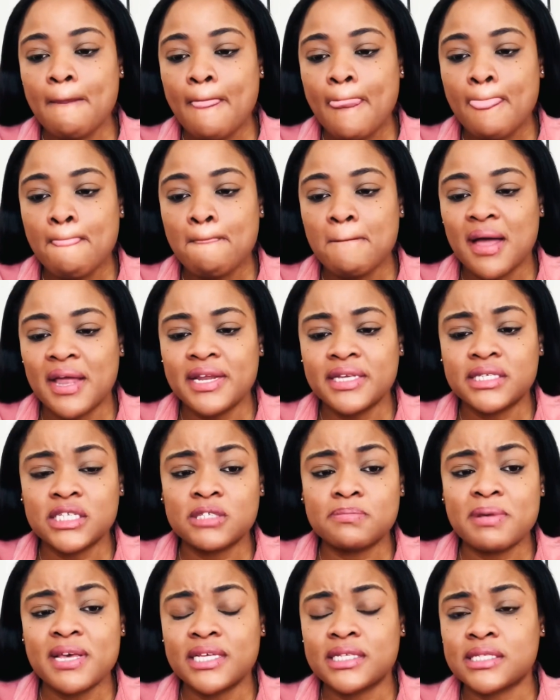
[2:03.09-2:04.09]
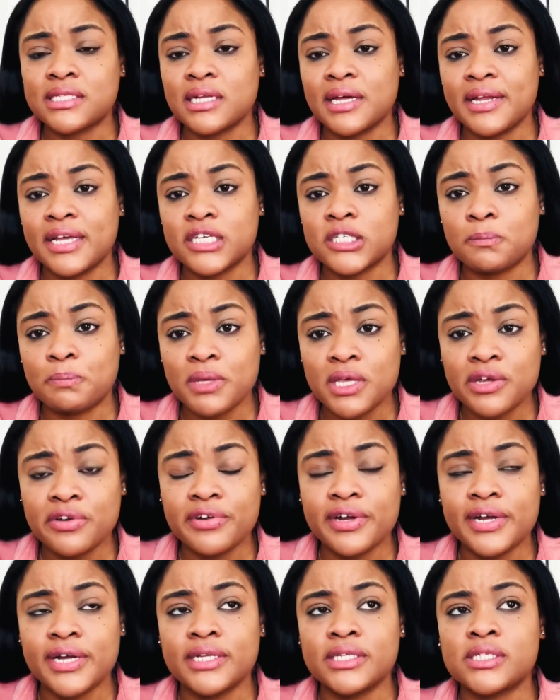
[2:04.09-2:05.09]
And this is based on
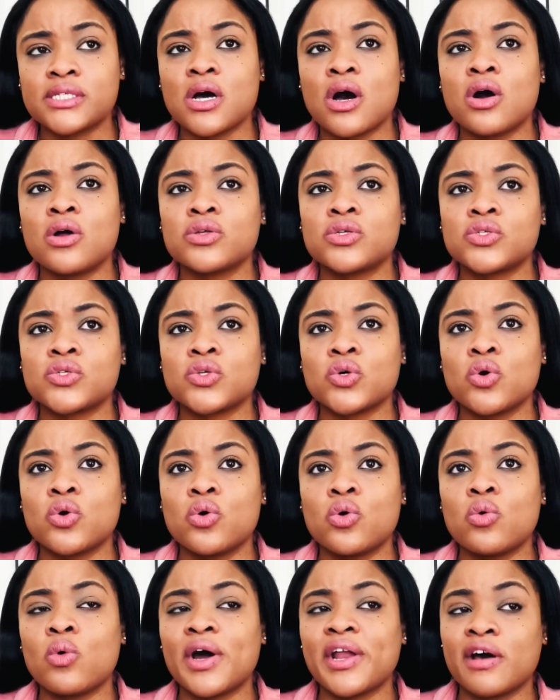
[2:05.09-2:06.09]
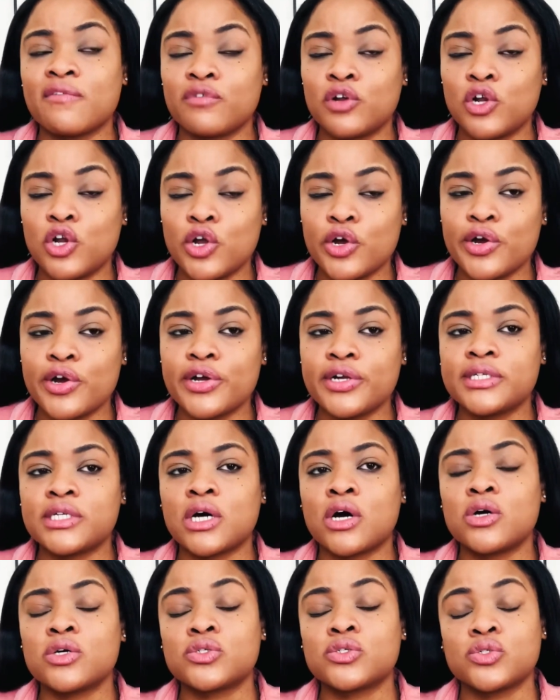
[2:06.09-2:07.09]
experience, also what I've learned,
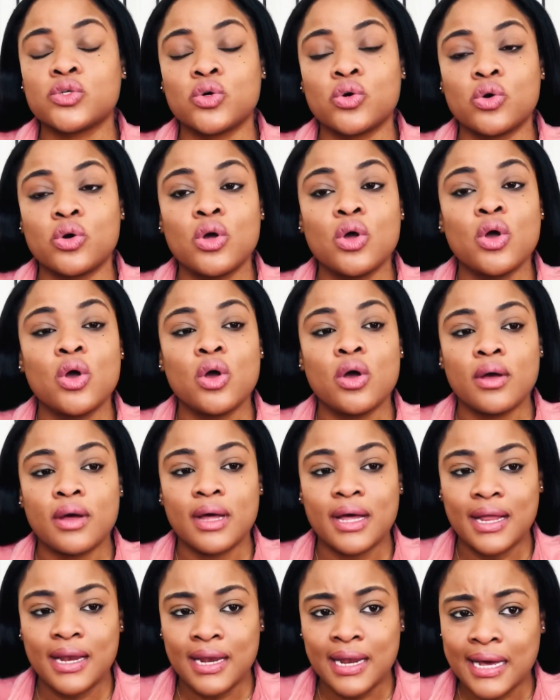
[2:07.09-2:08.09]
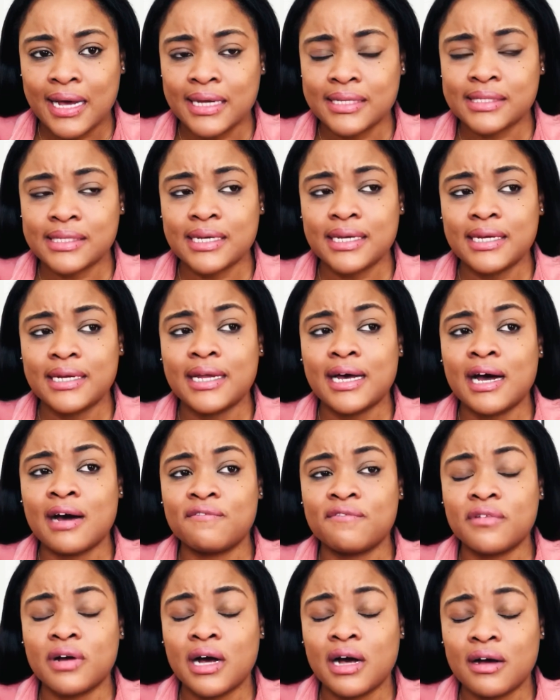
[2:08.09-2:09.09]
also, like I said,
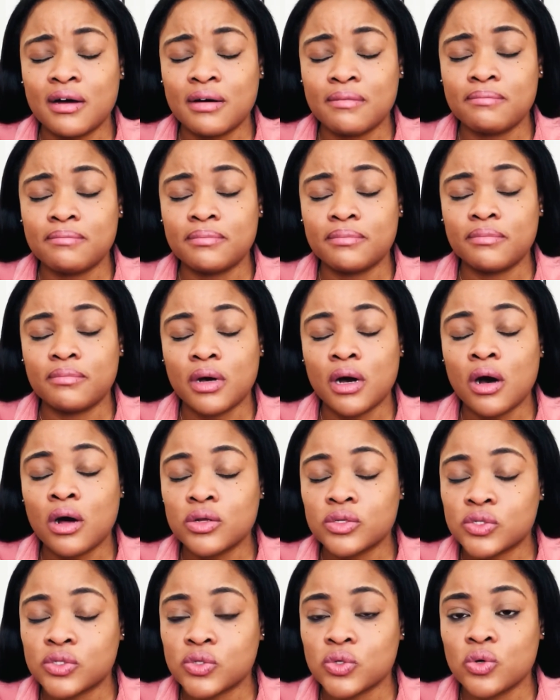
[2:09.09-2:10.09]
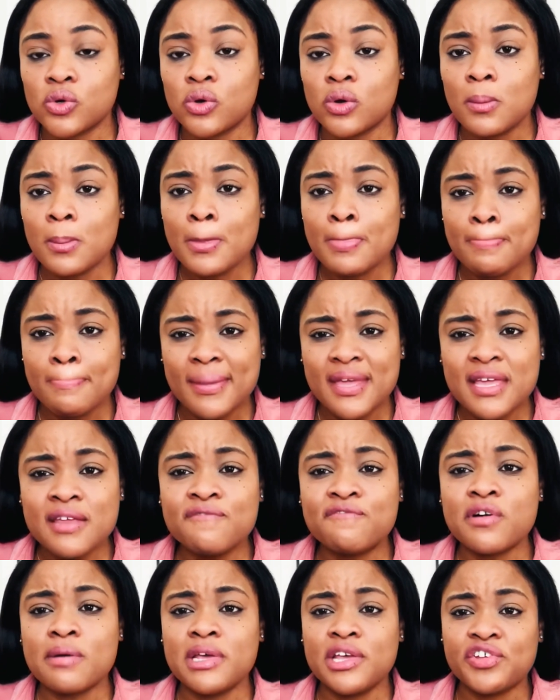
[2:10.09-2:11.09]
I've also
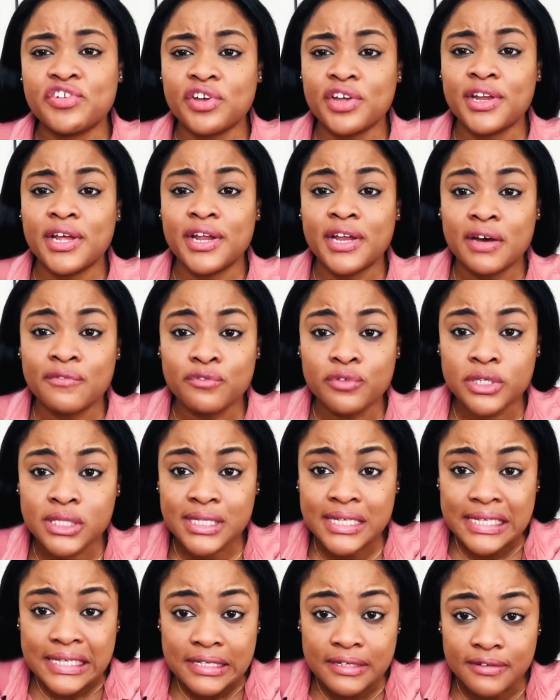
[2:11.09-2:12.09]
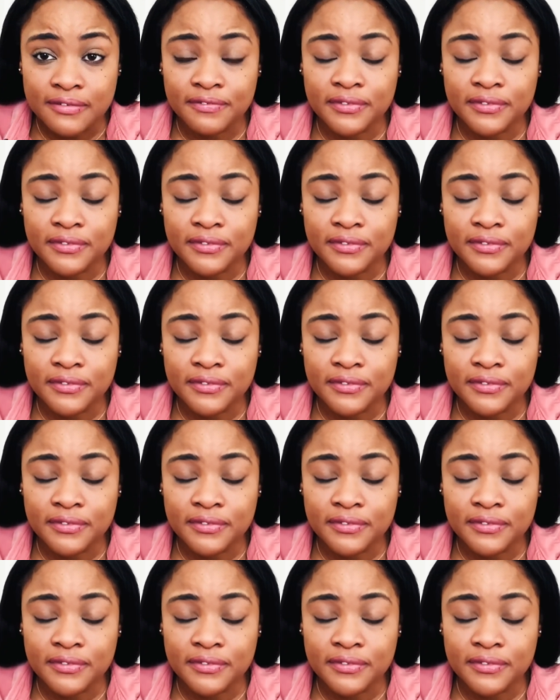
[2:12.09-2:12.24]
information that I've received.